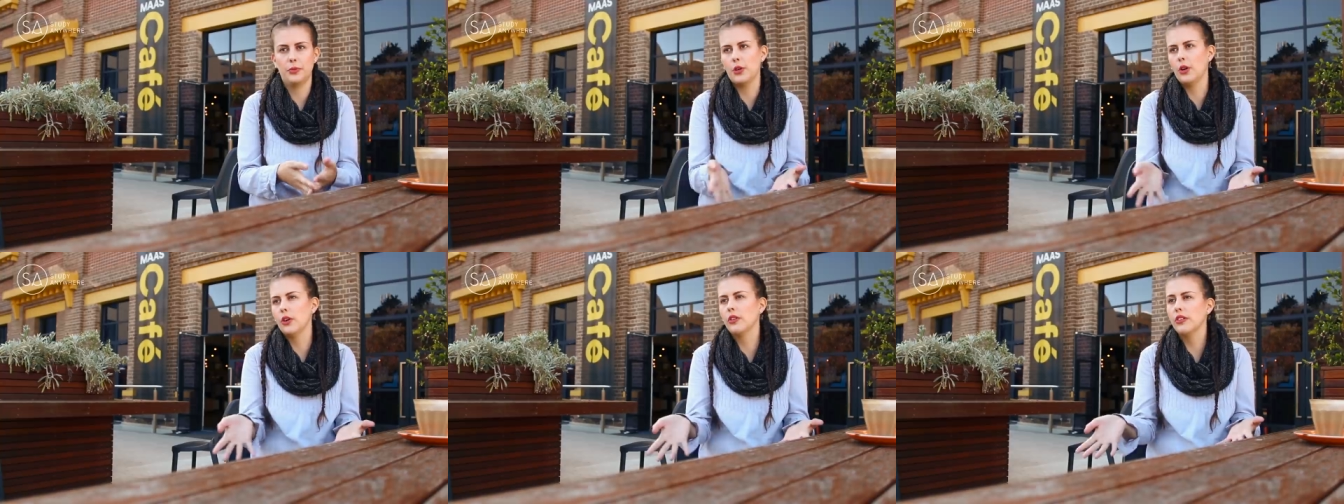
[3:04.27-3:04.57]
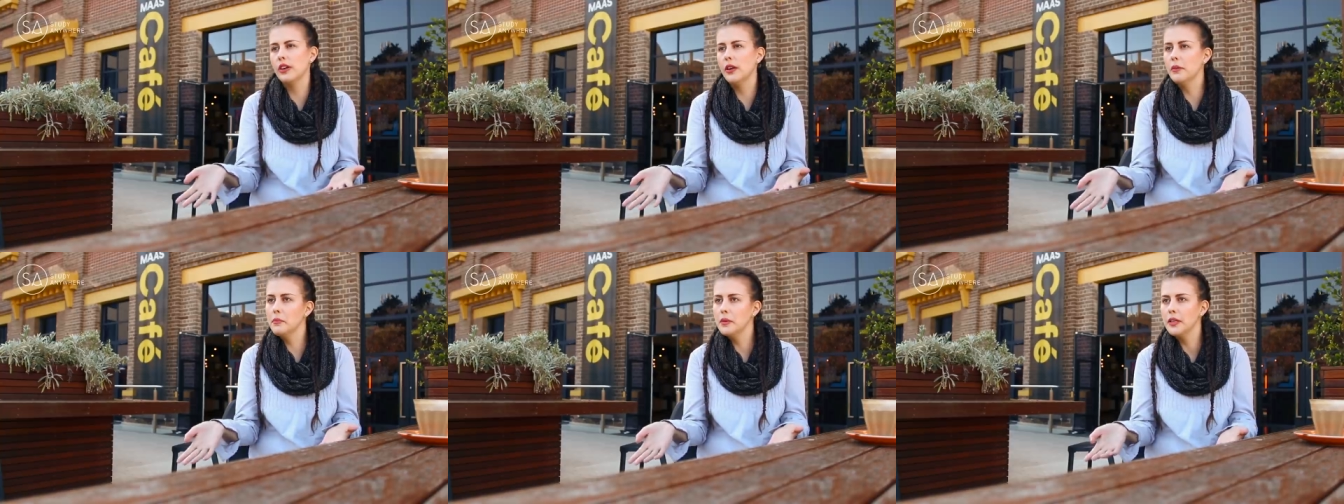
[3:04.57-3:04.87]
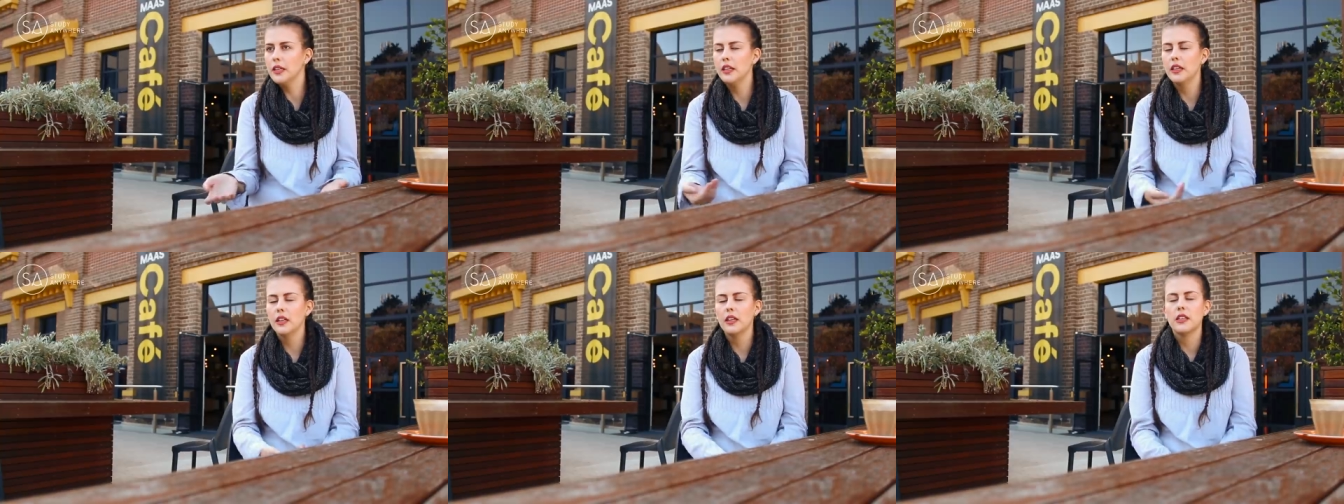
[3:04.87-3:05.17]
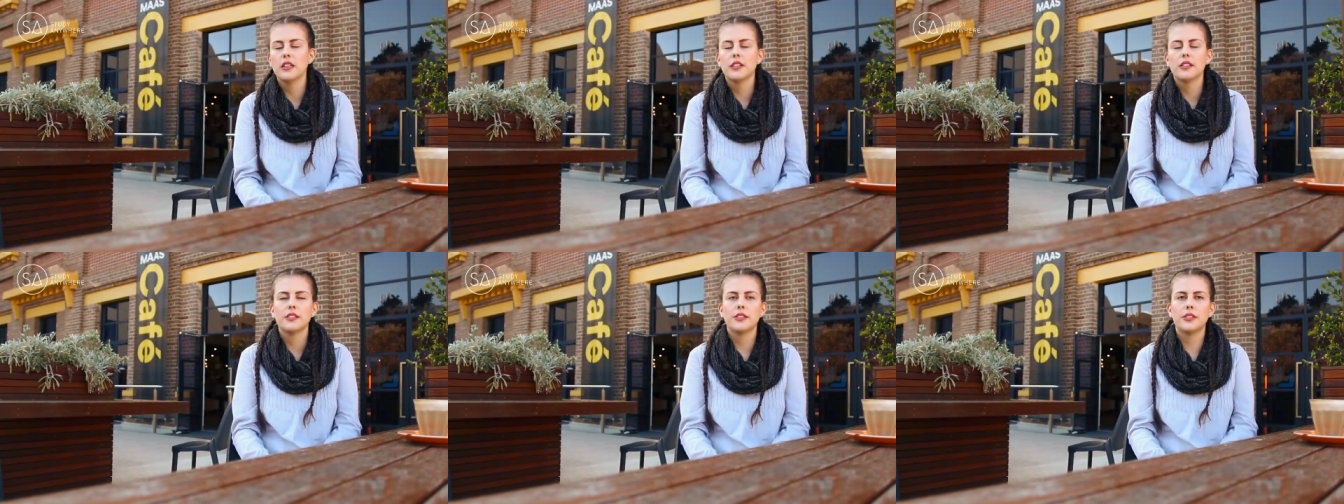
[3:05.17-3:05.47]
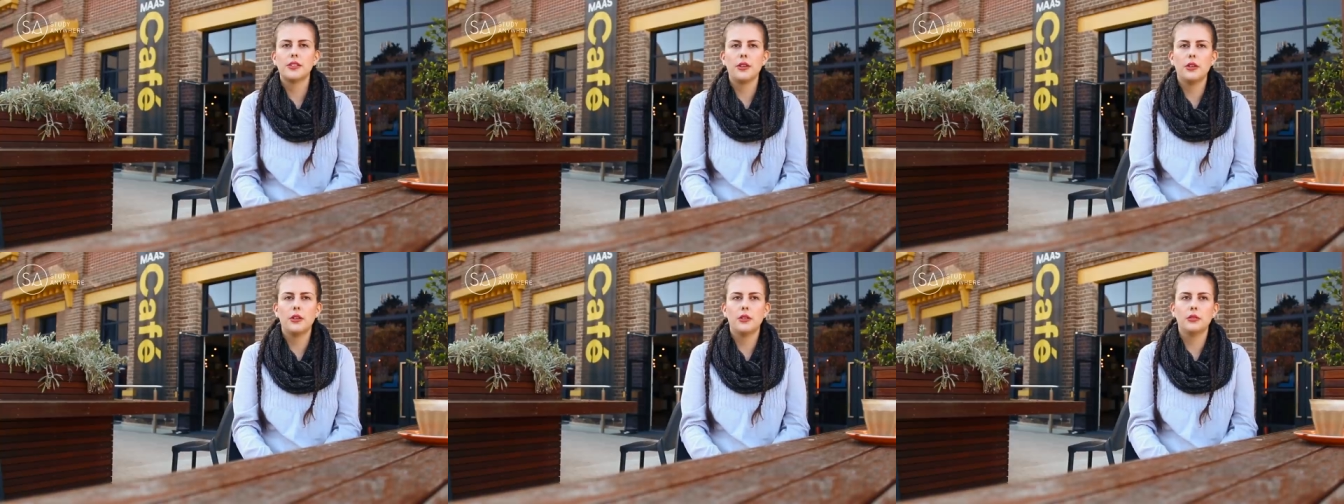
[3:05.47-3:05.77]
program.
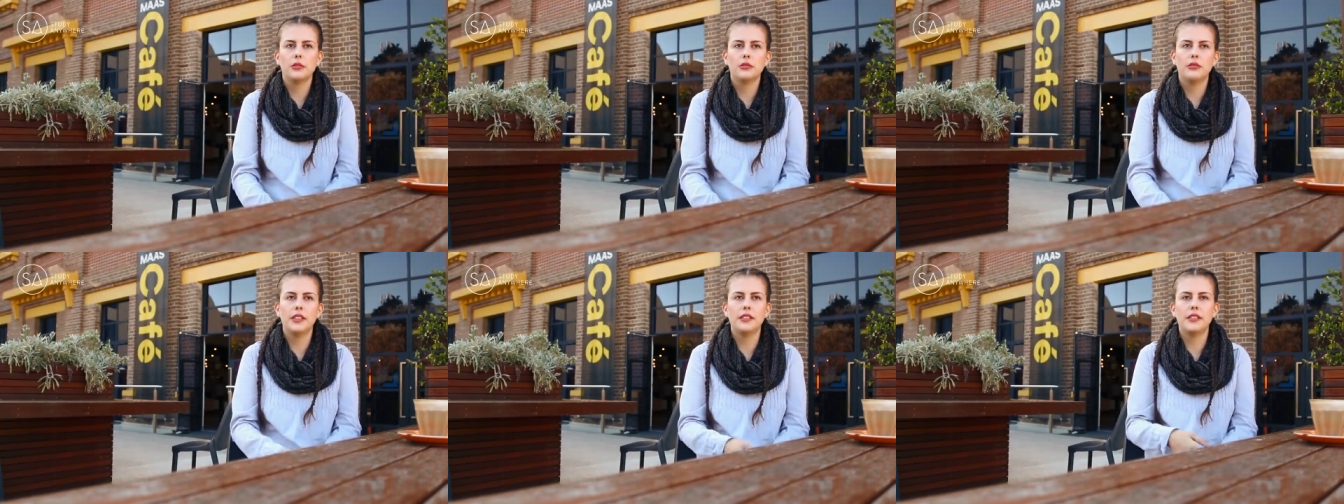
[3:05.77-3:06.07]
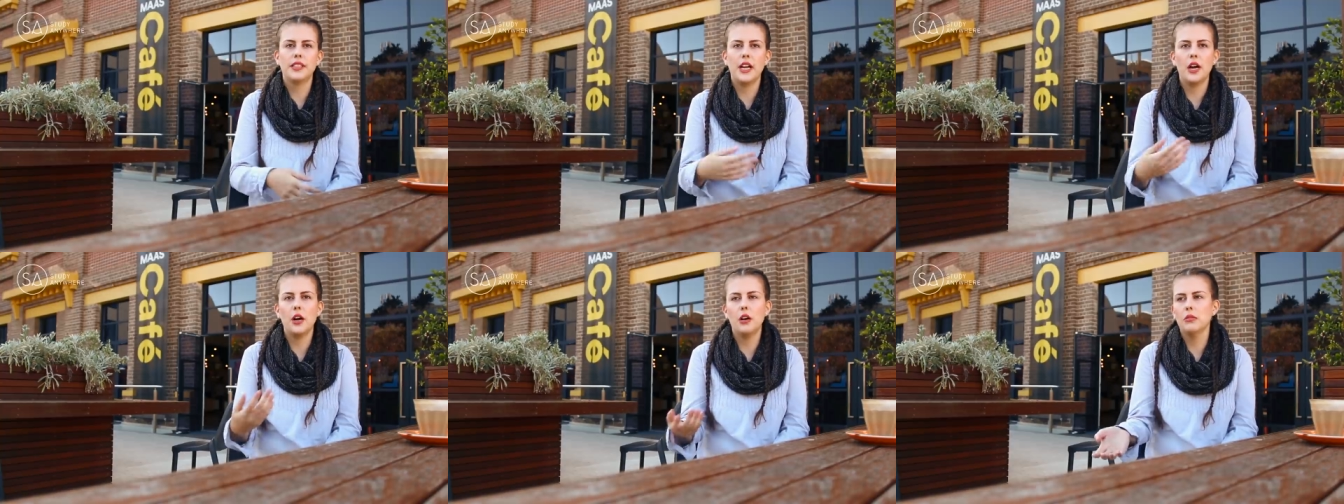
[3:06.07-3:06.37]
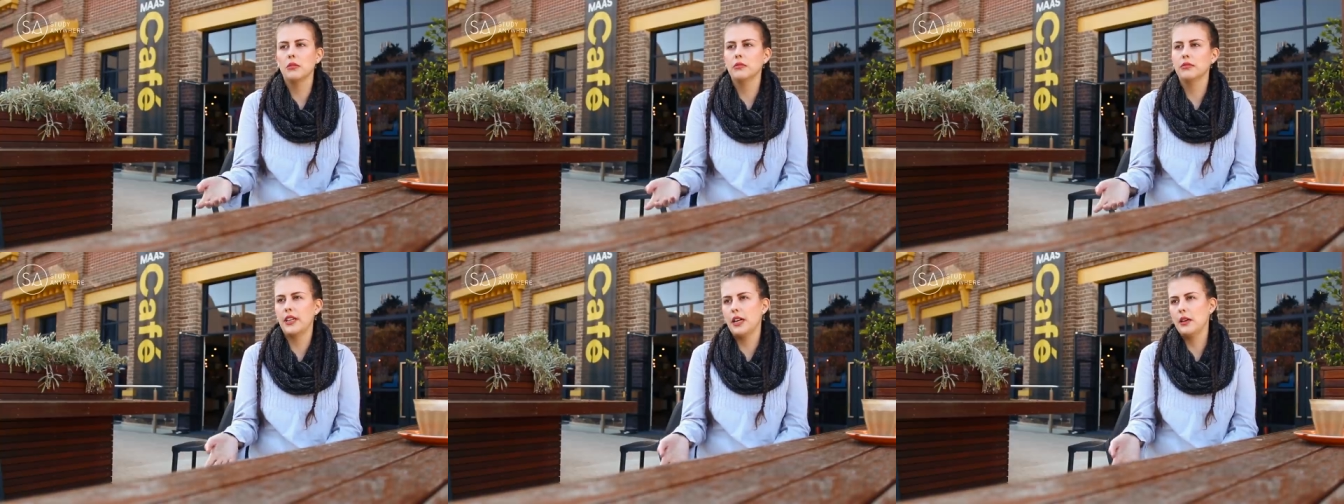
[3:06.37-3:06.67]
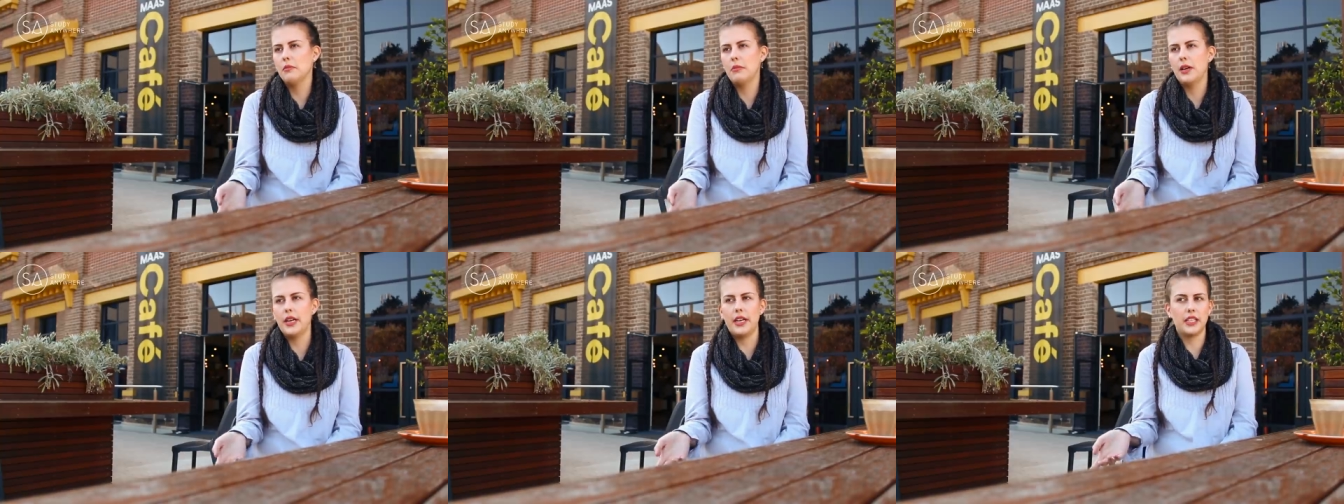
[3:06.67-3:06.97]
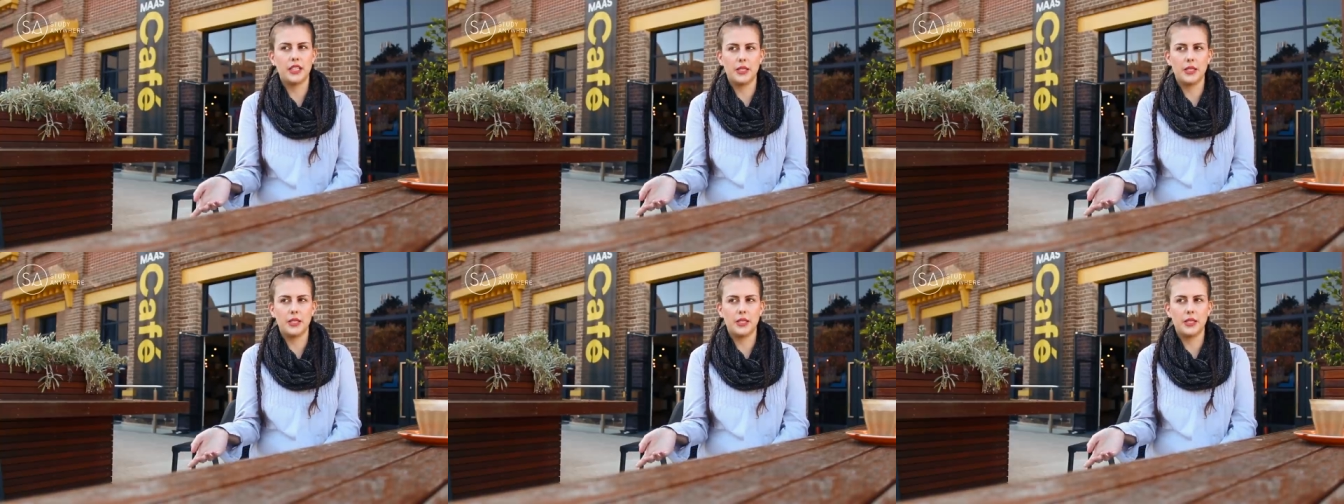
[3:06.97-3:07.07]
So and tell them my